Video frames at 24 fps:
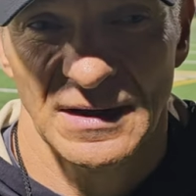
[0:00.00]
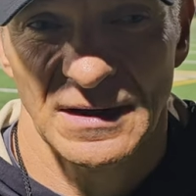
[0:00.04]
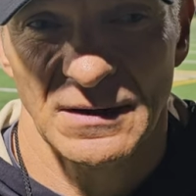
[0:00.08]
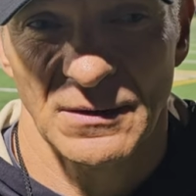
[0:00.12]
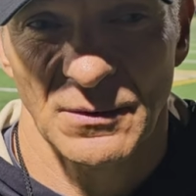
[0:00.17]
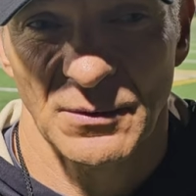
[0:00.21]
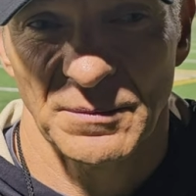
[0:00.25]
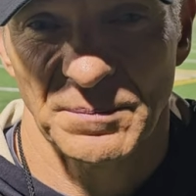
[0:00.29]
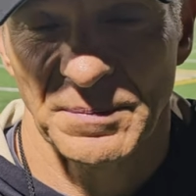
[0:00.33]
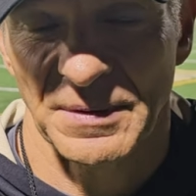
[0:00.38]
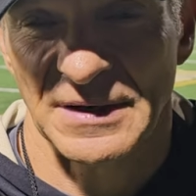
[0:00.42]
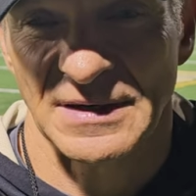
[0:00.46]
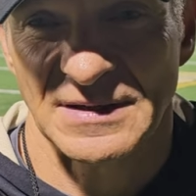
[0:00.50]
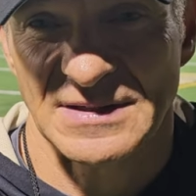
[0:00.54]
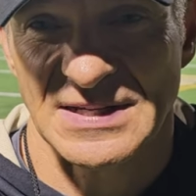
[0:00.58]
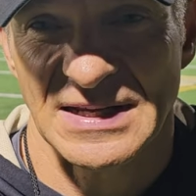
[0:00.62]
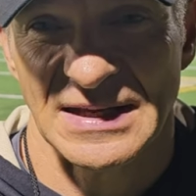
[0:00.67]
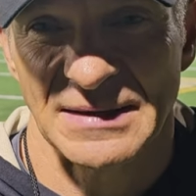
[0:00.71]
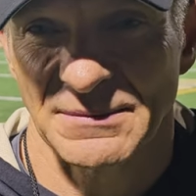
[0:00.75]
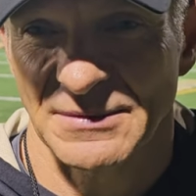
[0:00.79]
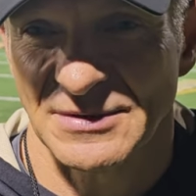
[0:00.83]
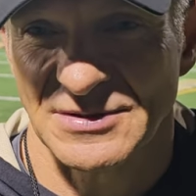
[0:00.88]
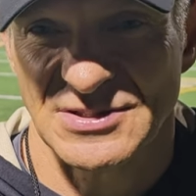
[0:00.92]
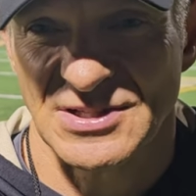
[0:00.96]
You know, we've been a
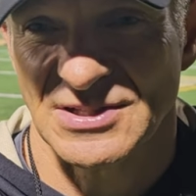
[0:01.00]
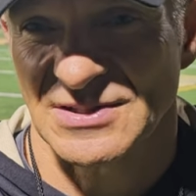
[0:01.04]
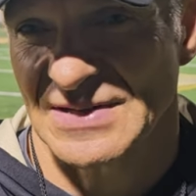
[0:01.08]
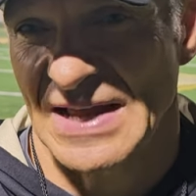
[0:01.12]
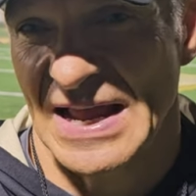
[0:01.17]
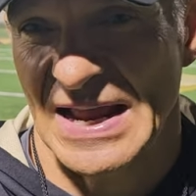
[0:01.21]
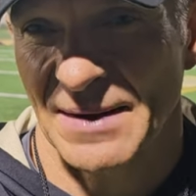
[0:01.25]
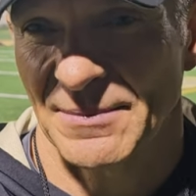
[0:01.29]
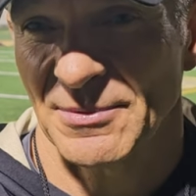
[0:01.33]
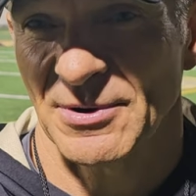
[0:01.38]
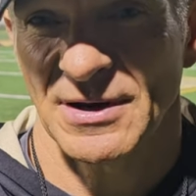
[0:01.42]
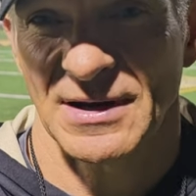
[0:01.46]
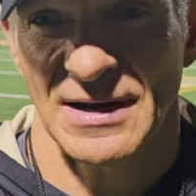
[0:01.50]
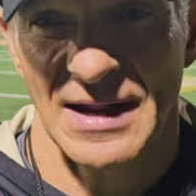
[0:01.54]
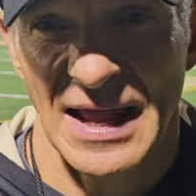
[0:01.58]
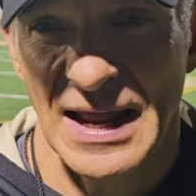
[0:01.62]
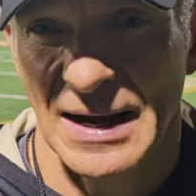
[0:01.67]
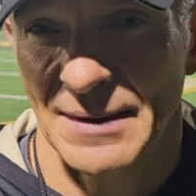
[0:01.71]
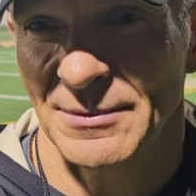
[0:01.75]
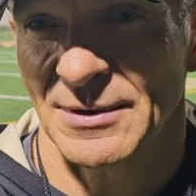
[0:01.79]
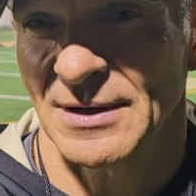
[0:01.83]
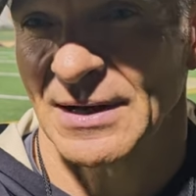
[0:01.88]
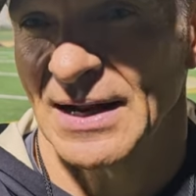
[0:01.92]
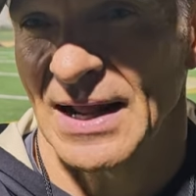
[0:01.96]
team that's just hammered it and
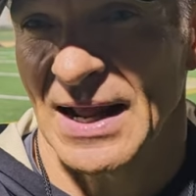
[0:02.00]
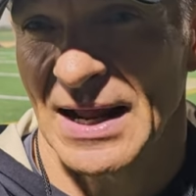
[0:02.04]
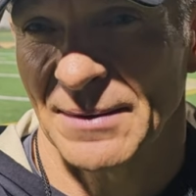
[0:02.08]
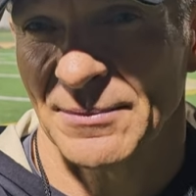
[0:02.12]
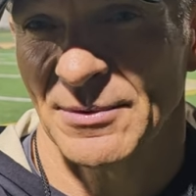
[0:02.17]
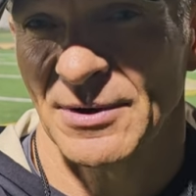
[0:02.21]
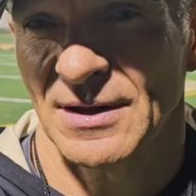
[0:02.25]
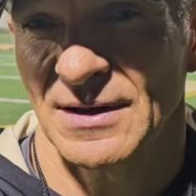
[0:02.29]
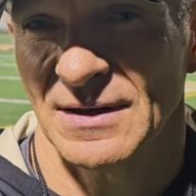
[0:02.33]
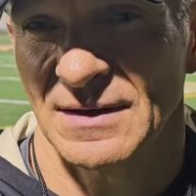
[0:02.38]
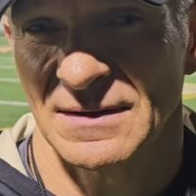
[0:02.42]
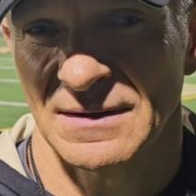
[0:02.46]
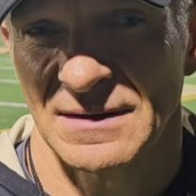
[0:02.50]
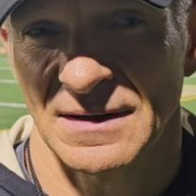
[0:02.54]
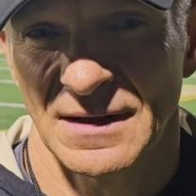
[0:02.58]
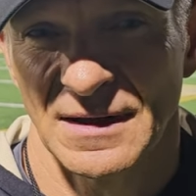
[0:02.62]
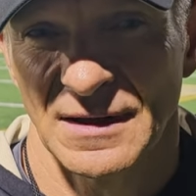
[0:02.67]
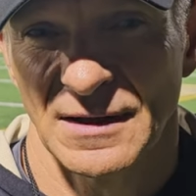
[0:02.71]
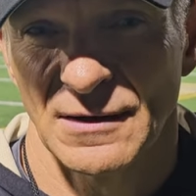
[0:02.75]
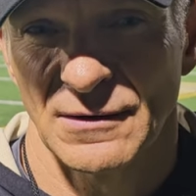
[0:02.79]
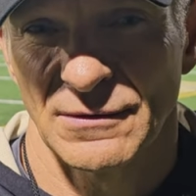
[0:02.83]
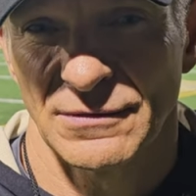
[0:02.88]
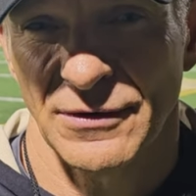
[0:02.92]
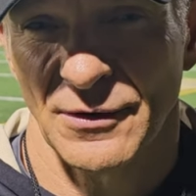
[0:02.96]
hammered it and hammered it and
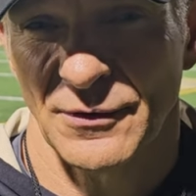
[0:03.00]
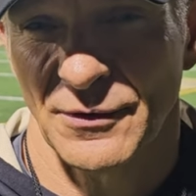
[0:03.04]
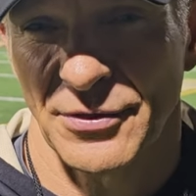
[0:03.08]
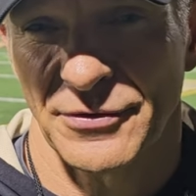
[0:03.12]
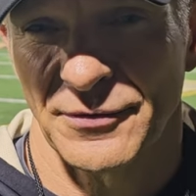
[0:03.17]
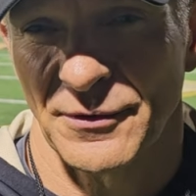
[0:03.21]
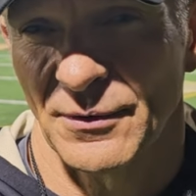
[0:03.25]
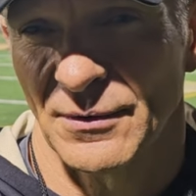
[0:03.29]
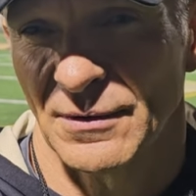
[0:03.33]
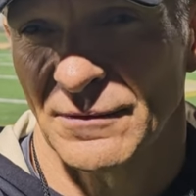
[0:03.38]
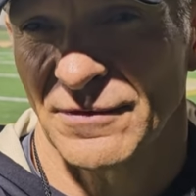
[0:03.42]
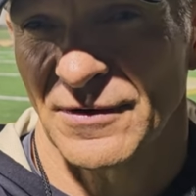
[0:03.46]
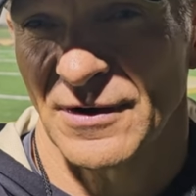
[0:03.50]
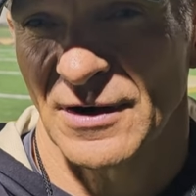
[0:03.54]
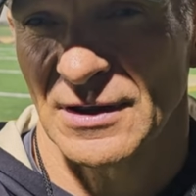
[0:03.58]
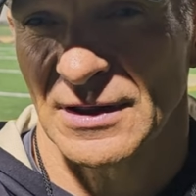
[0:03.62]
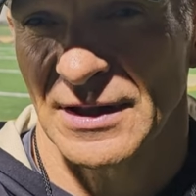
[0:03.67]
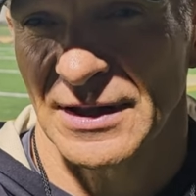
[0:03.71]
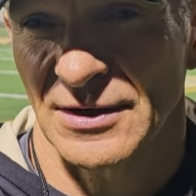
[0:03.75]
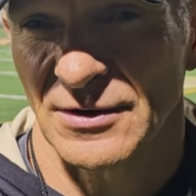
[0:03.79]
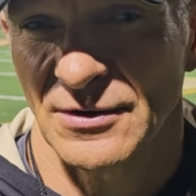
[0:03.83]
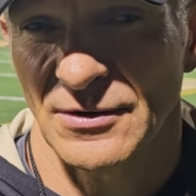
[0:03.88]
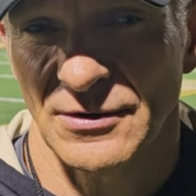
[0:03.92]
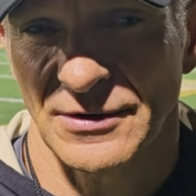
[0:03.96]
th thrown it very
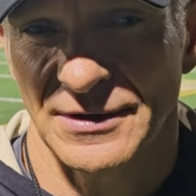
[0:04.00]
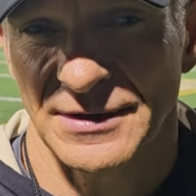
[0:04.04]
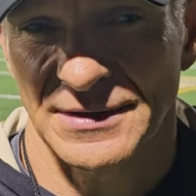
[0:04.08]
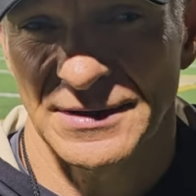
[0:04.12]
little.